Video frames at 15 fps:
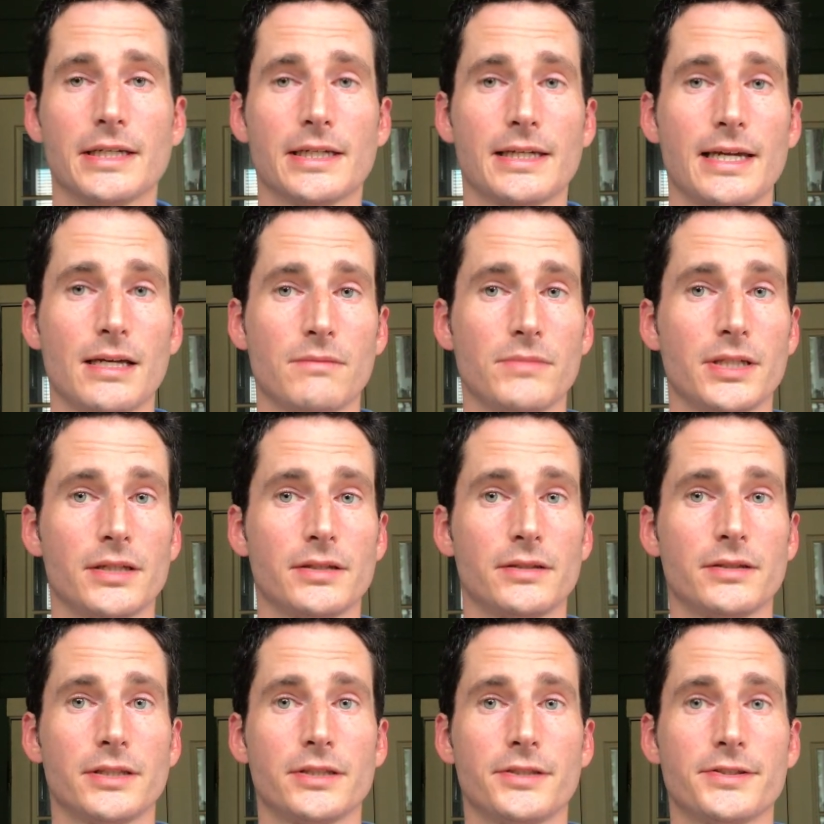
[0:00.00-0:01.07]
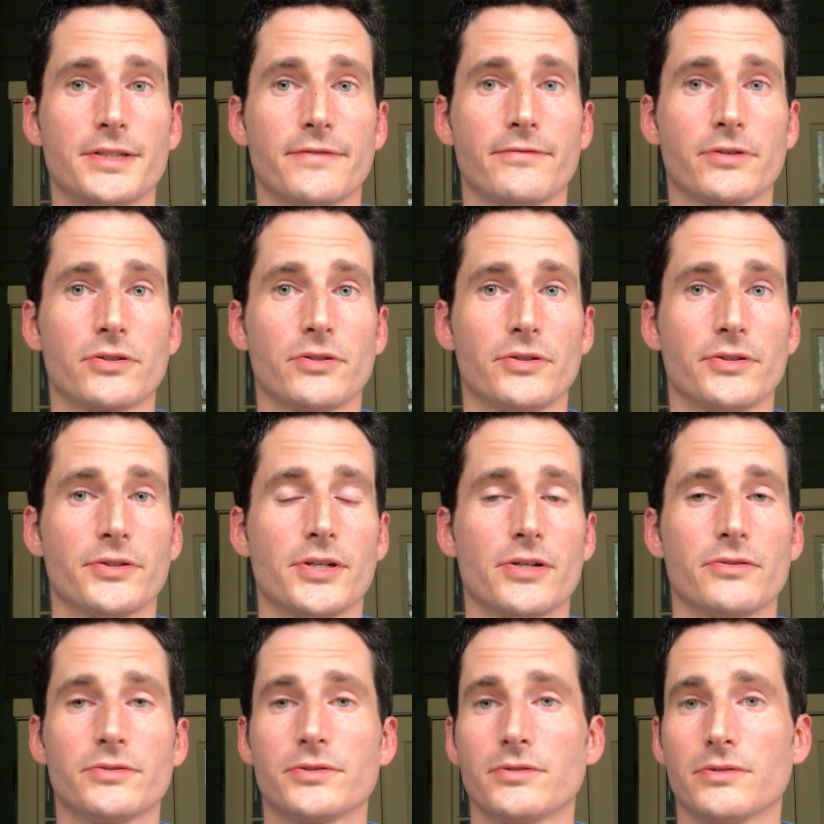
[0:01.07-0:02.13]
It can be a little difficult
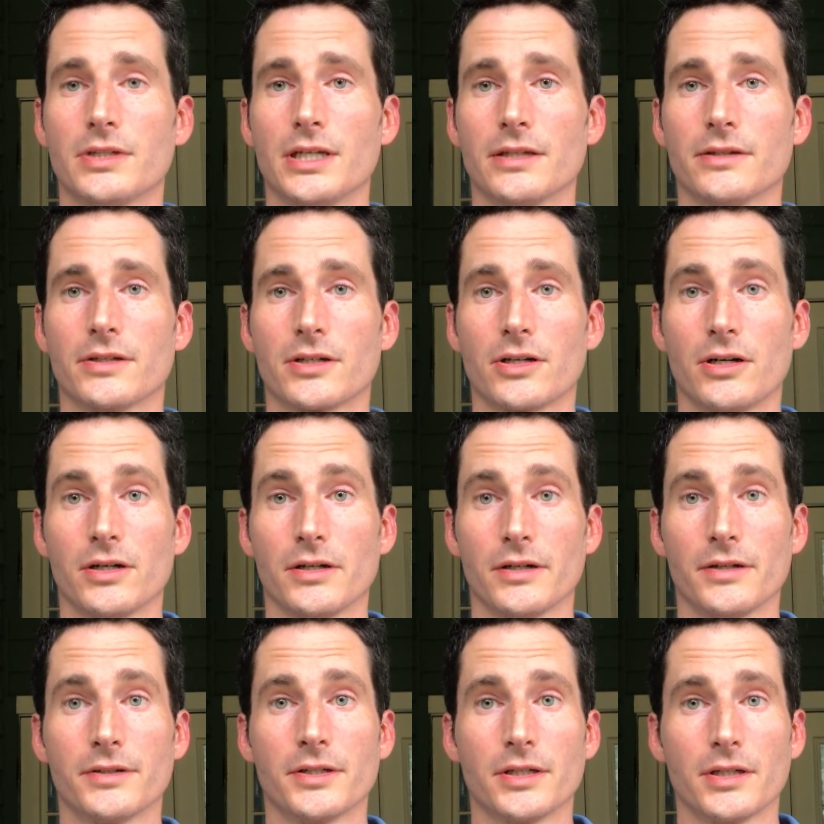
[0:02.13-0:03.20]
though to get the card